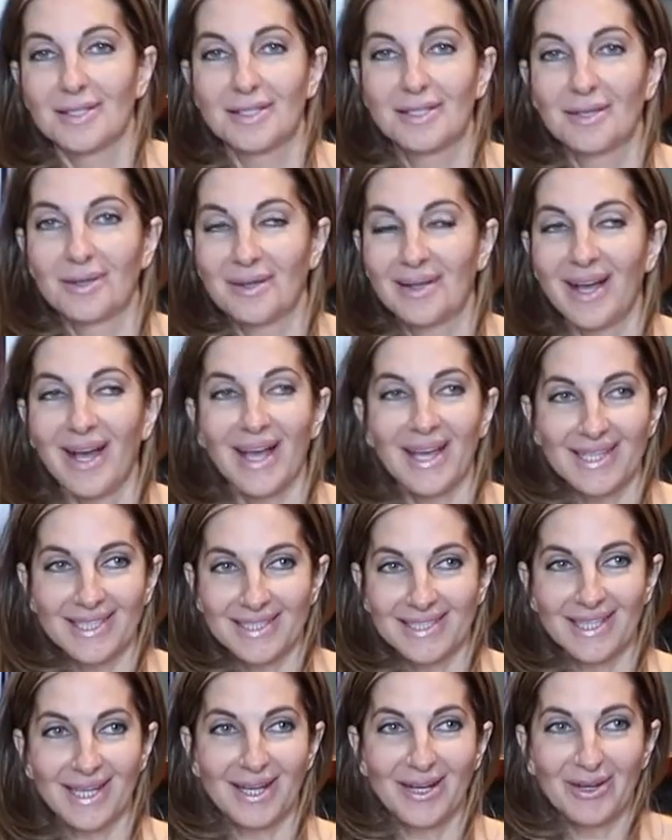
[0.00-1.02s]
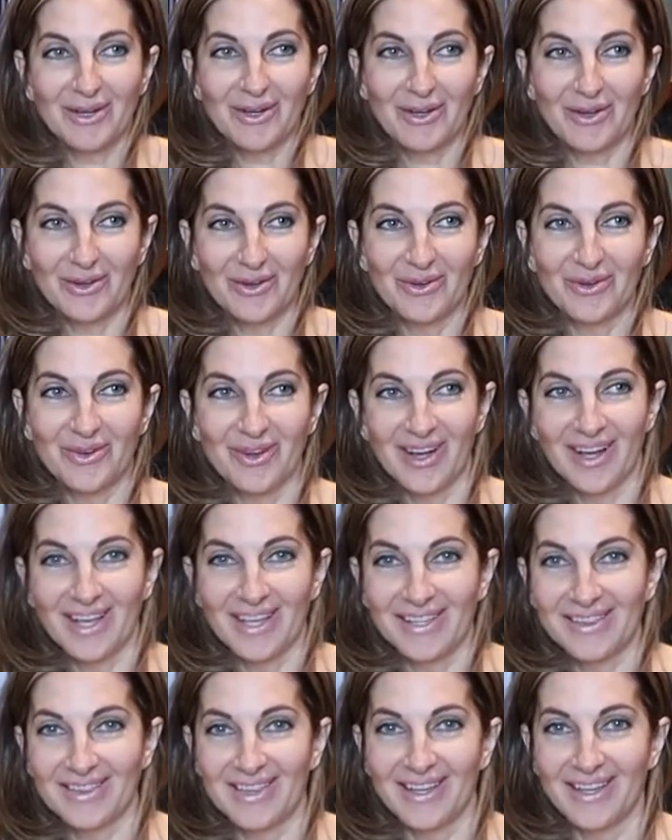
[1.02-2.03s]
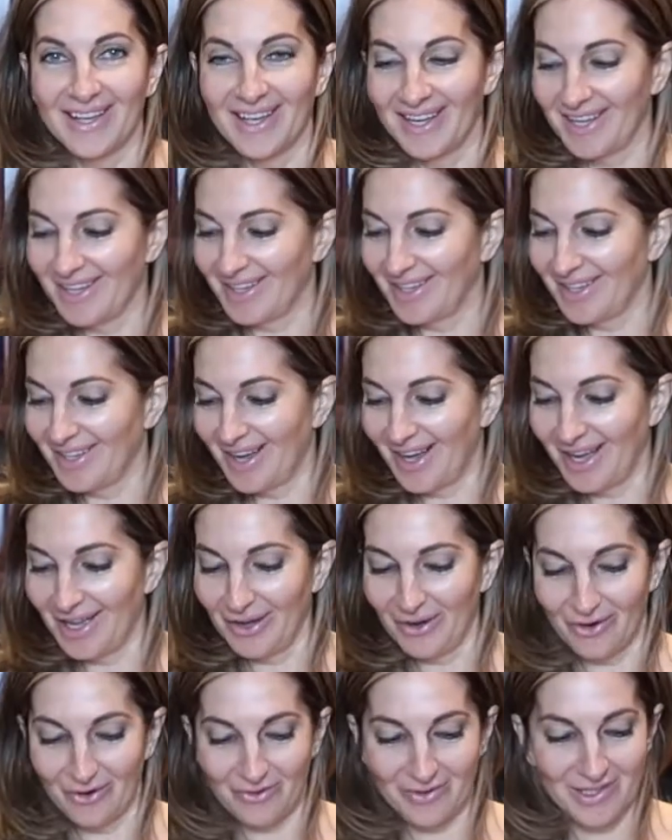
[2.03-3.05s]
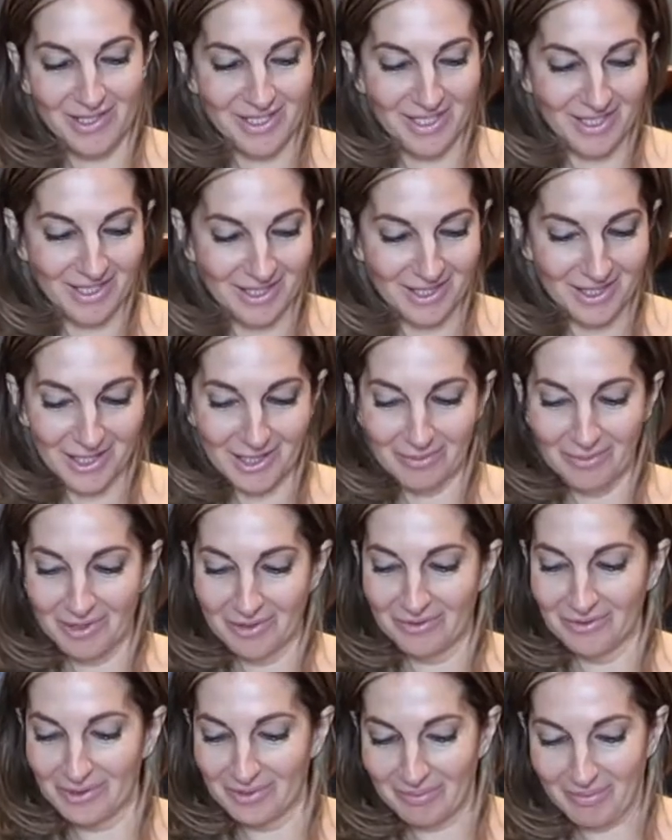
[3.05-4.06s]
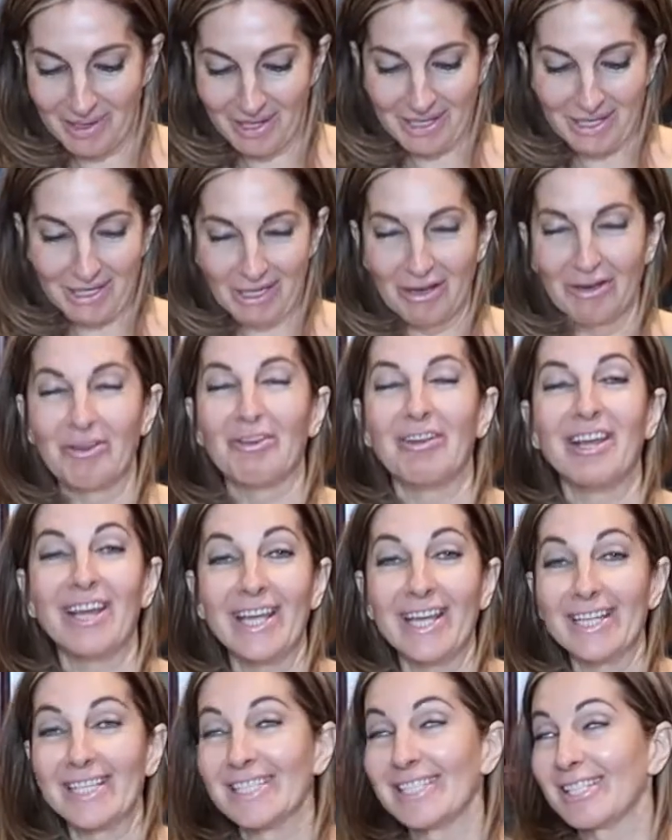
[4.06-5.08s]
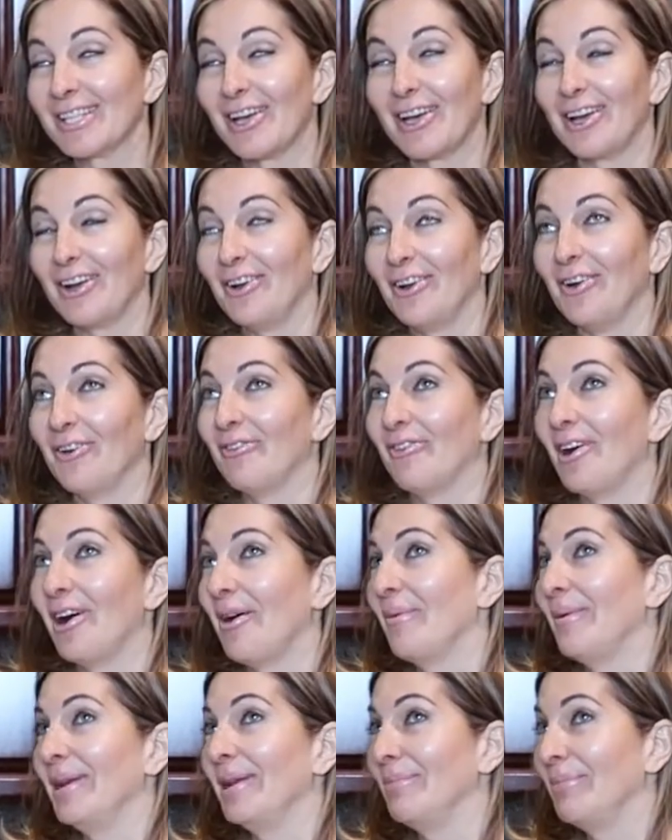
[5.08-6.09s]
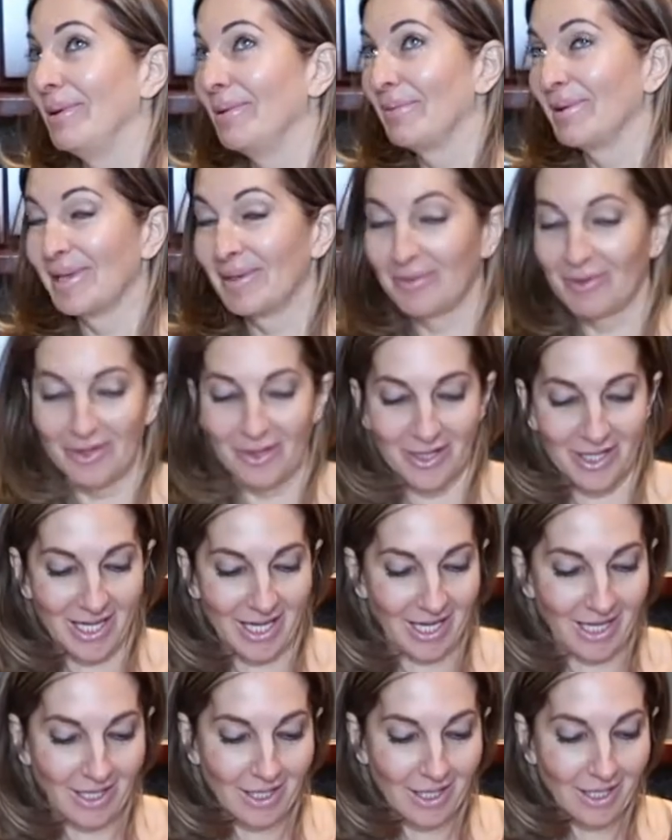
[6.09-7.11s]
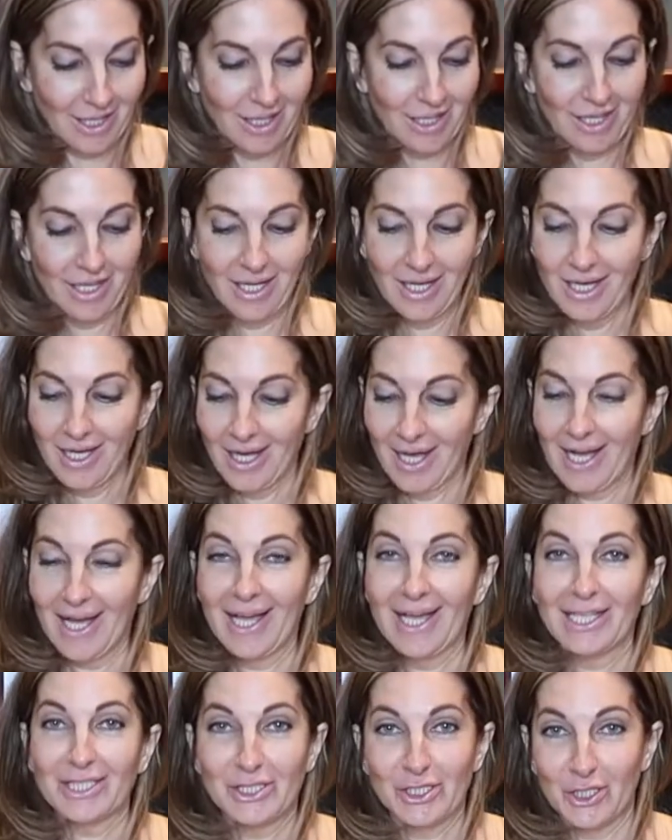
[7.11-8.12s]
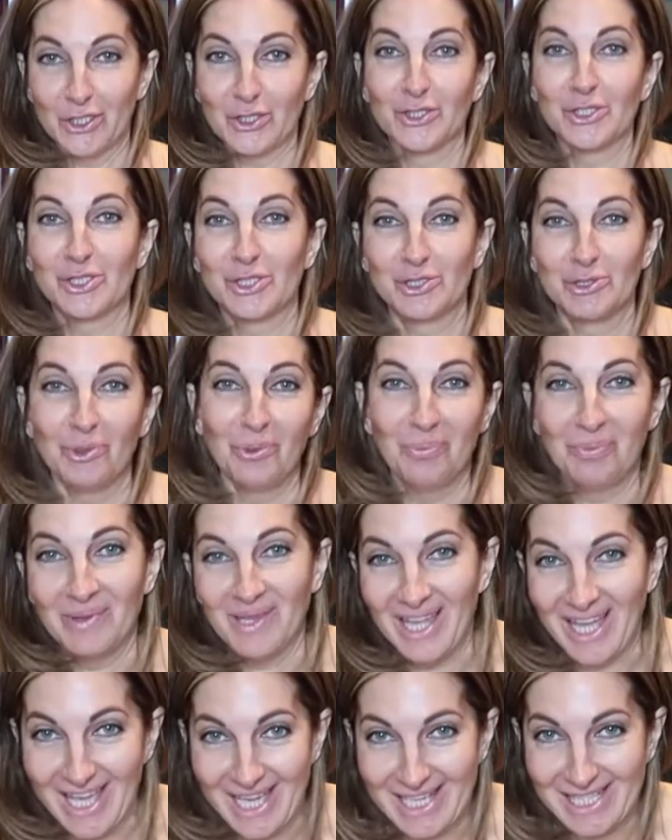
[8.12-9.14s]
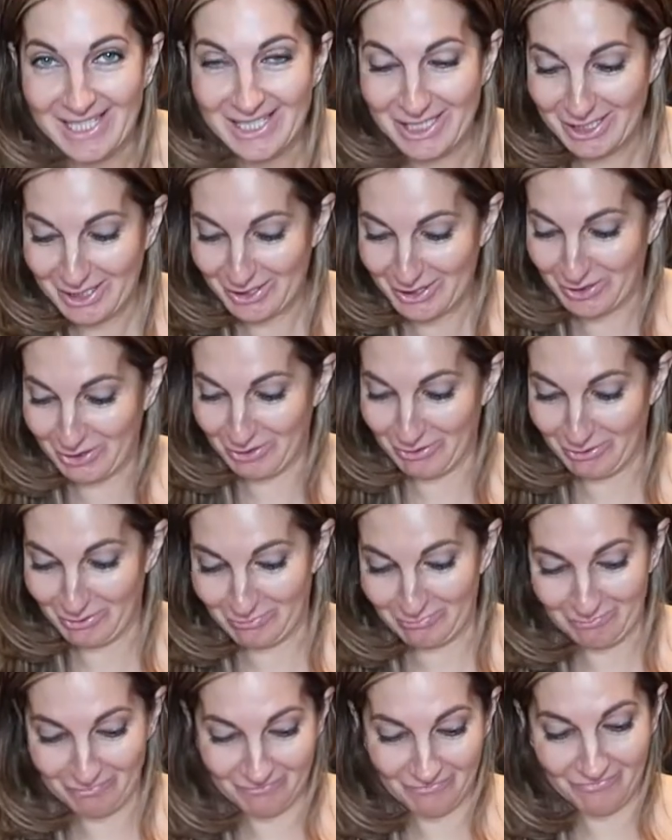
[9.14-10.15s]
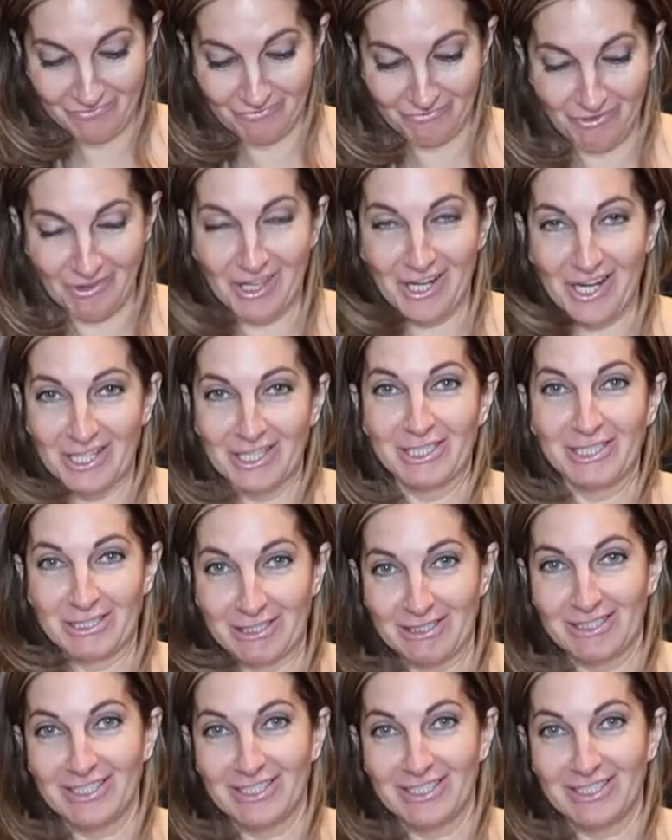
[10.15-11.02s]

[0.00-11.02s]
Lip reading: So guys, I don't know, I think I overdid a little bit with my ingredients. I don't know how many people I'm cooking. I had to use 2 plates to fit in